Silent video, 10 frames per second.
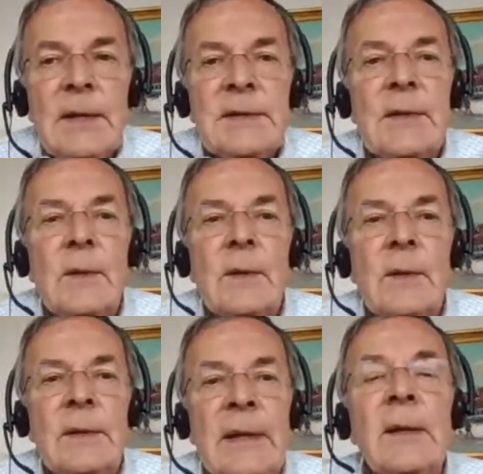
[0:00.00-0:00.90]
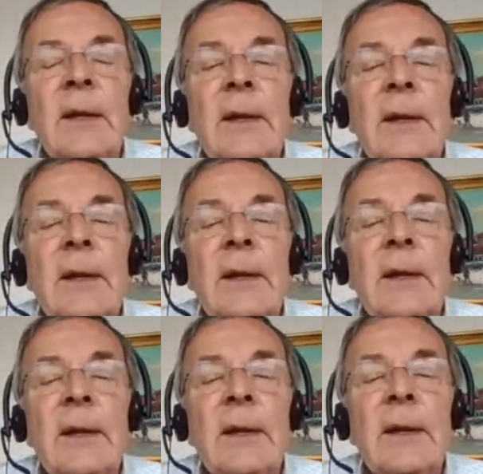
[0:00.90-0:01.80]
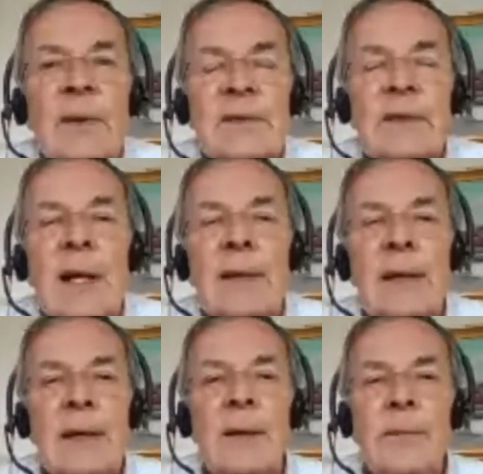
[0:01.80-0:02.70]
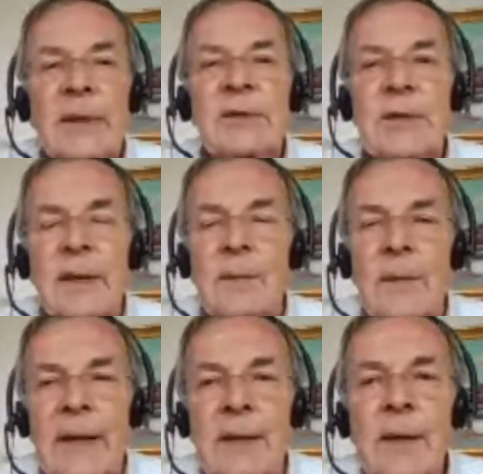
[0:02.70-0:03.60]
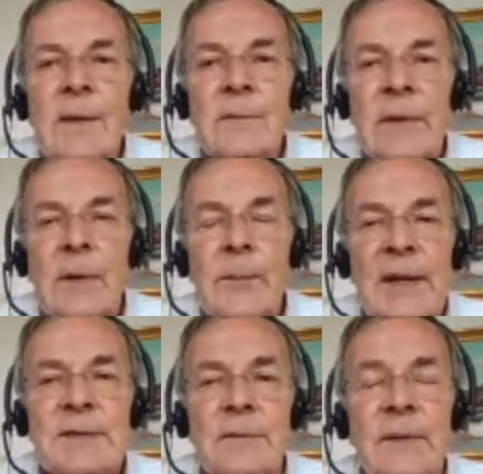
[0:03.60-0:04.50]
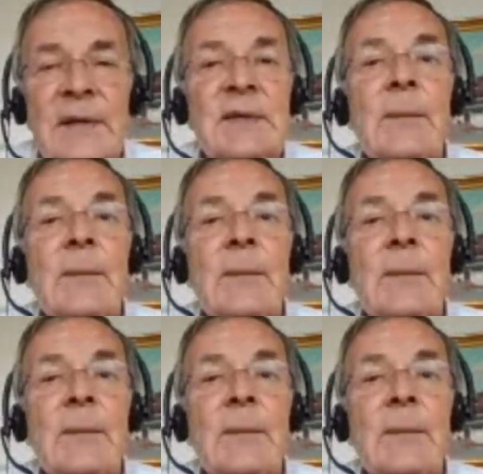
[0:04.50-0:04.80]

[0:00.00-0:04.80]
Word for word: So Illinois, for example, is not going to get a big chunk of money for their pension funds.